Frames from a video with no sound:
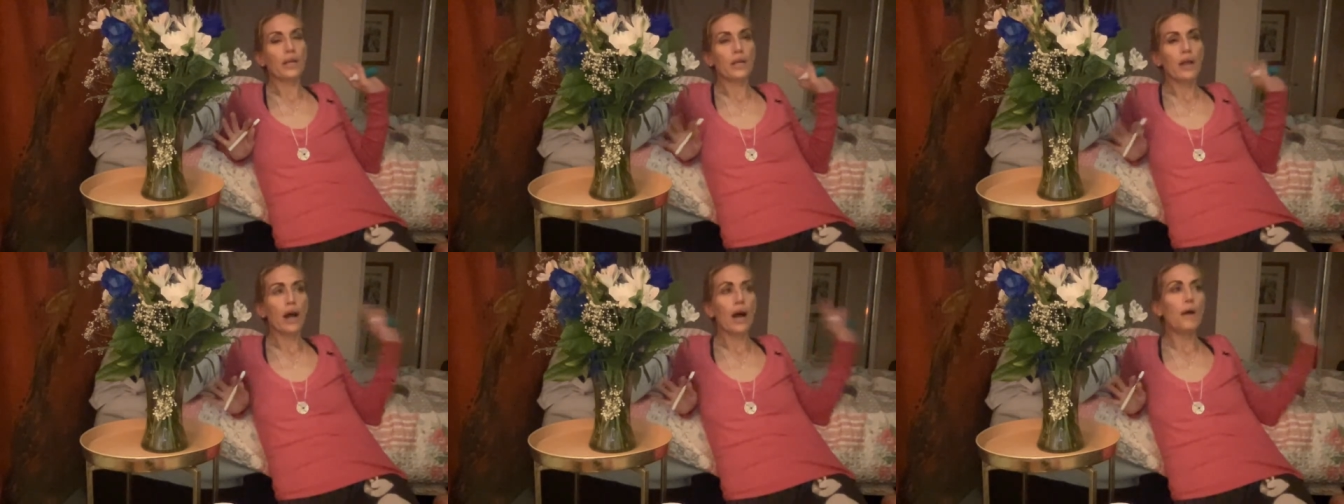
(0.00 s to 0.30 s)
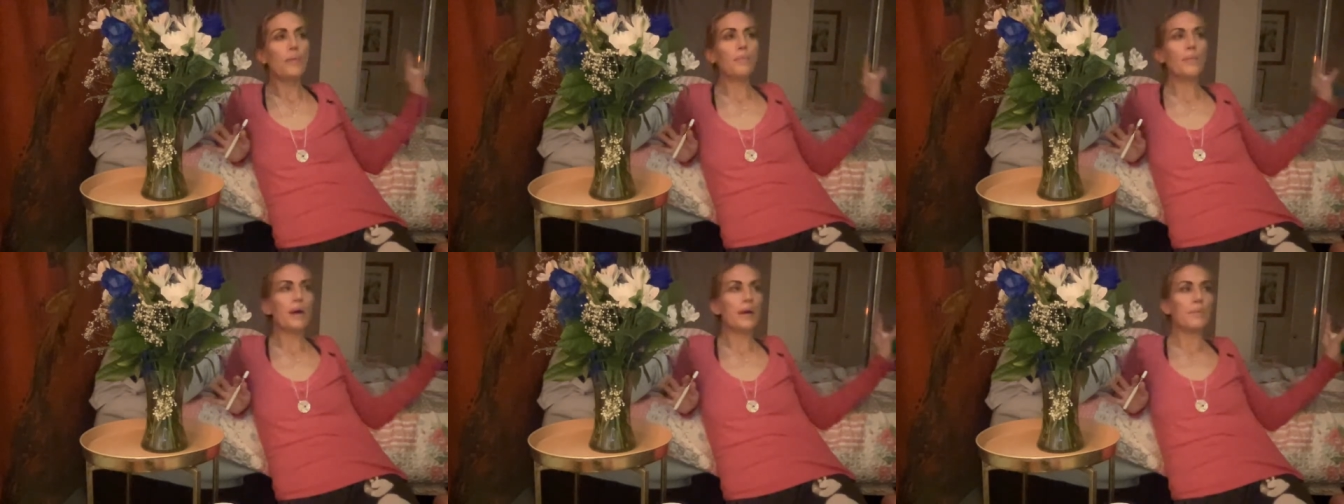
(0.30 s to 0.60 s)

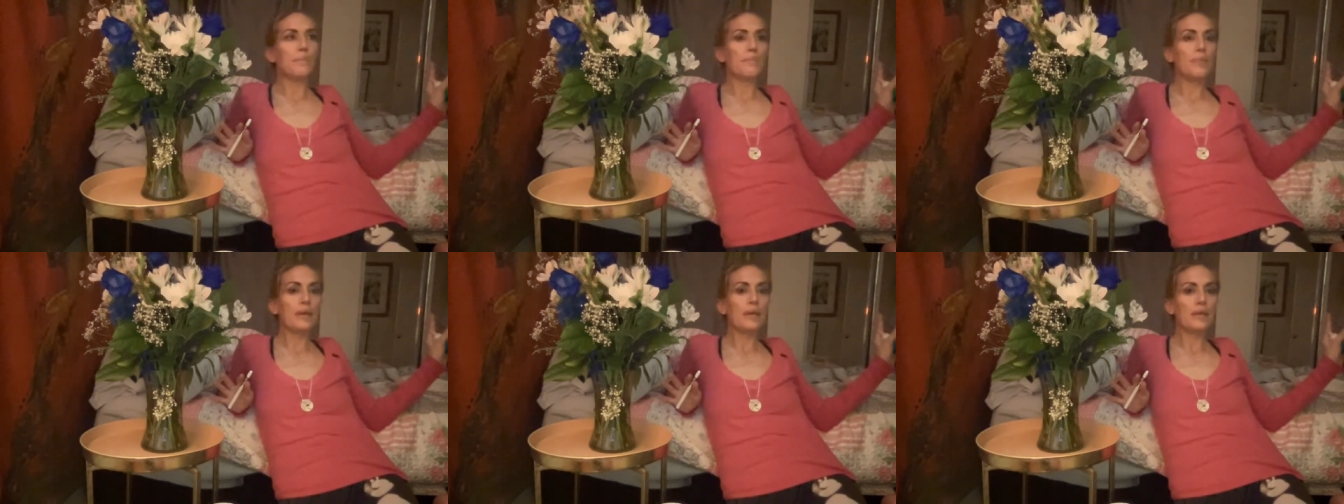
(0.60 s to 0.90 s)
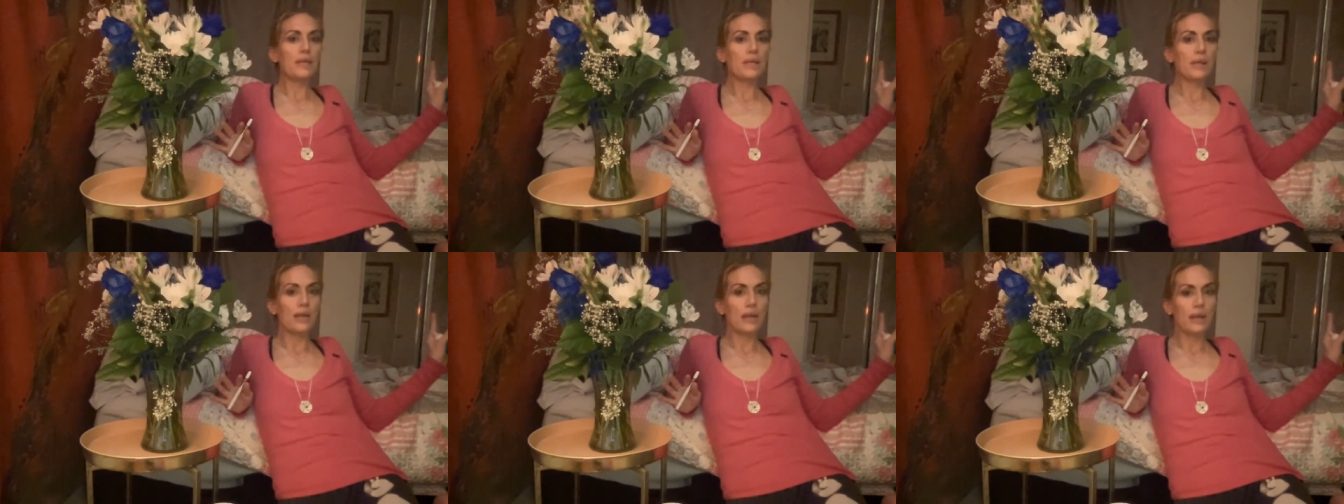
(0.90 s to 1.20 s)
not my
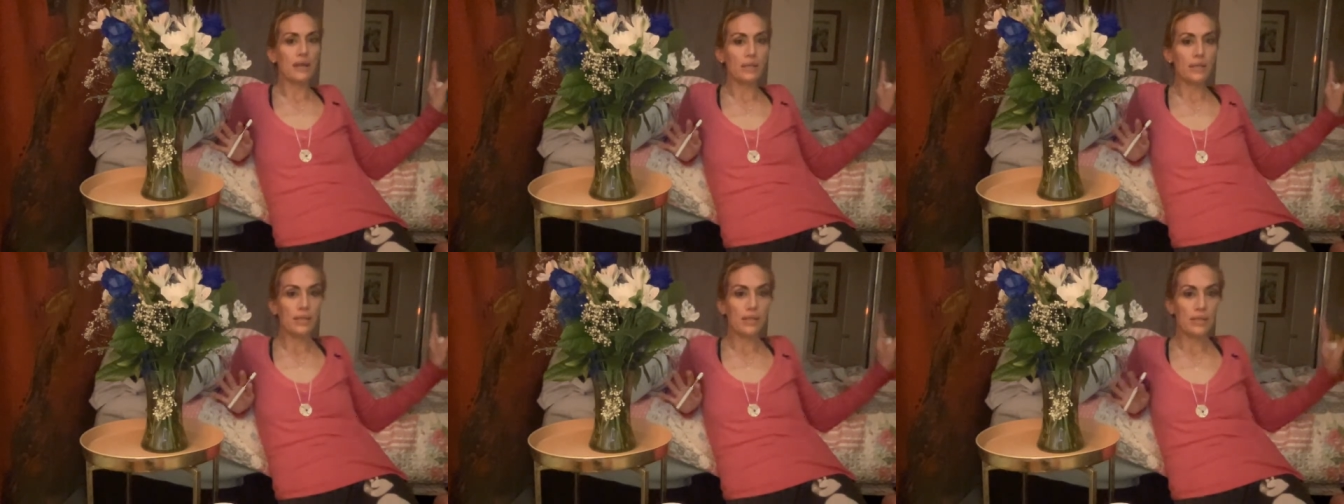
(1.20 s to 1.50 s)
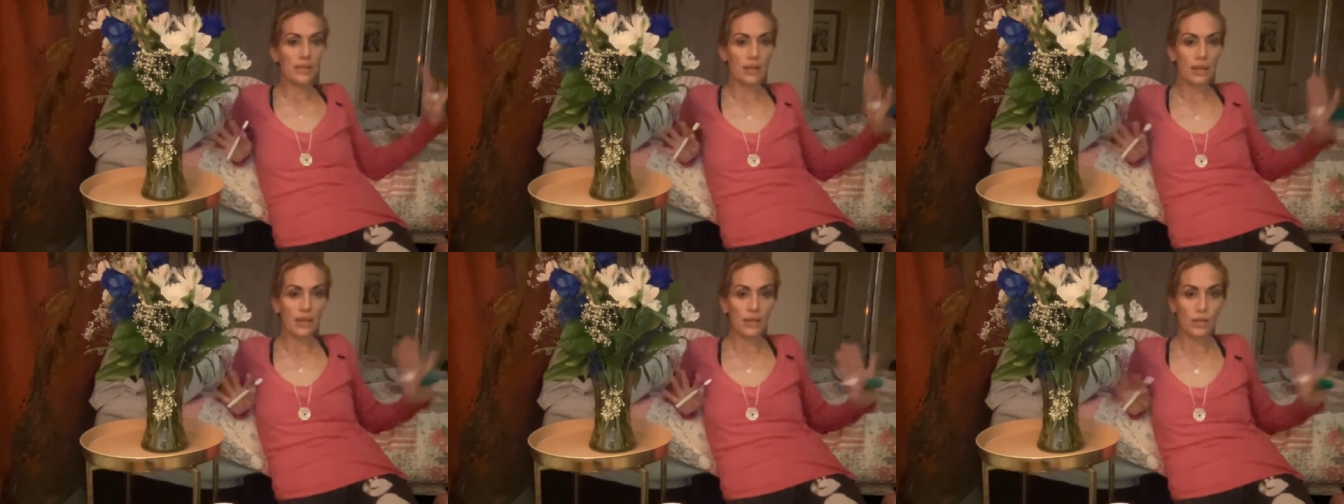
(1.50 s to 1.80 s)

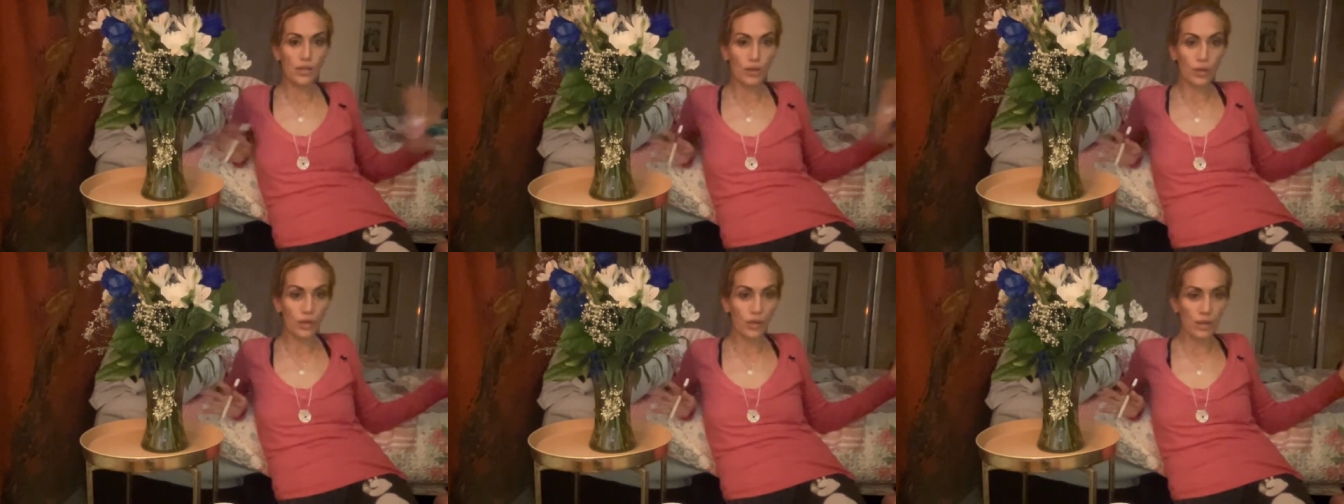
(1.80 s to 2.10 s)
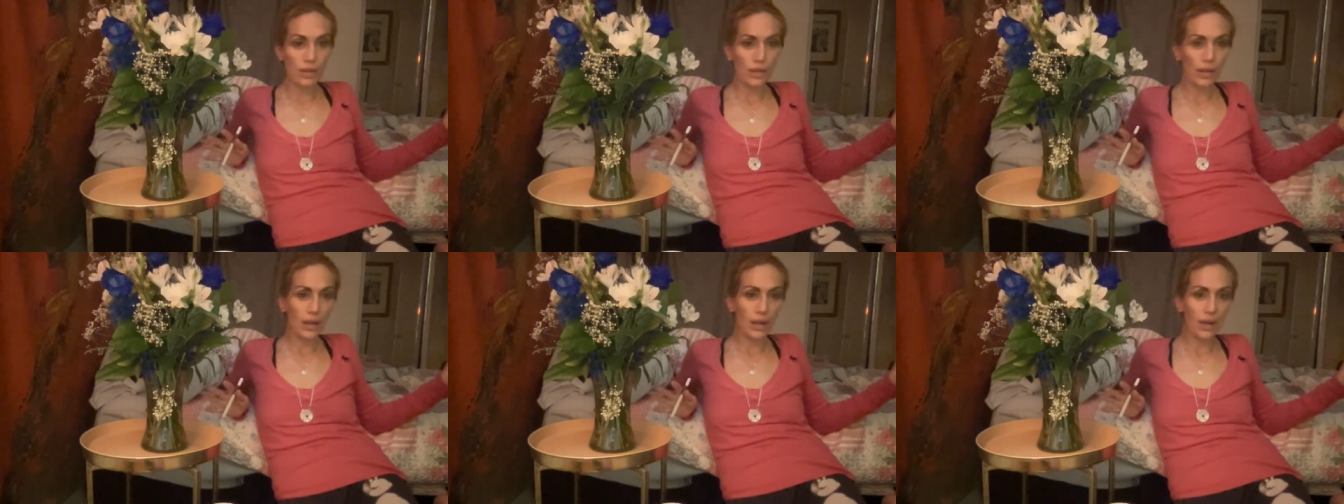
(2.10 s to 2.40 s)
business until
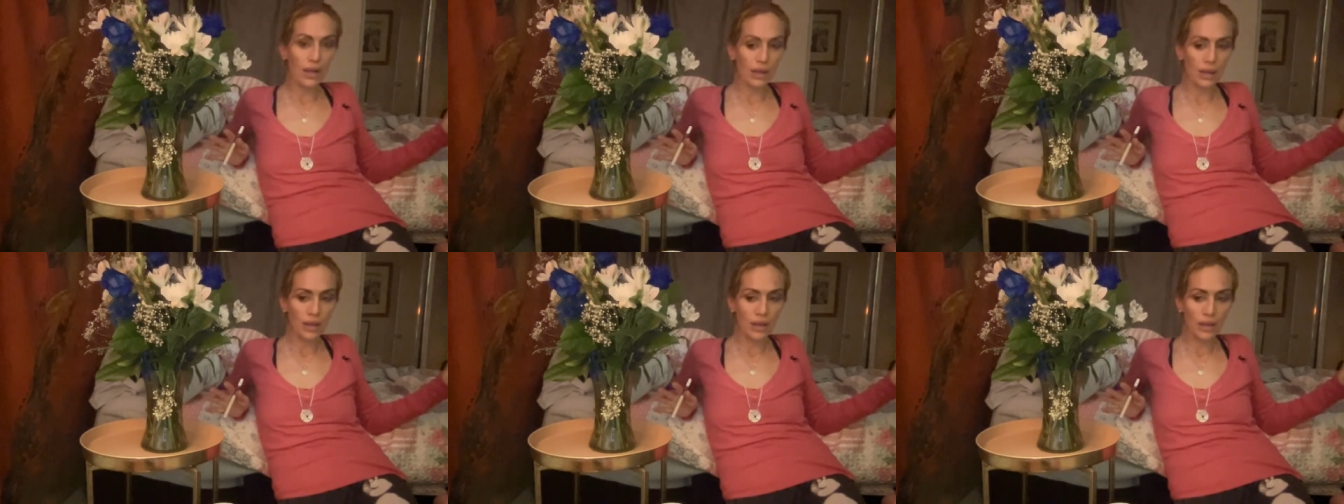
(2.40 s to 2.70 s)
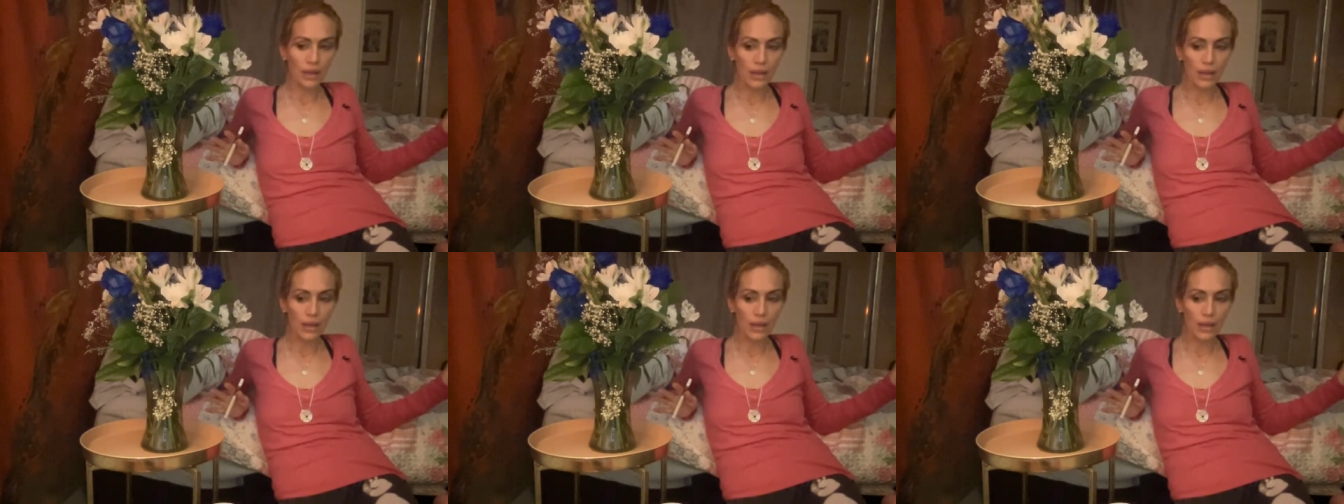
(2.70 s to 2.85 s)
it like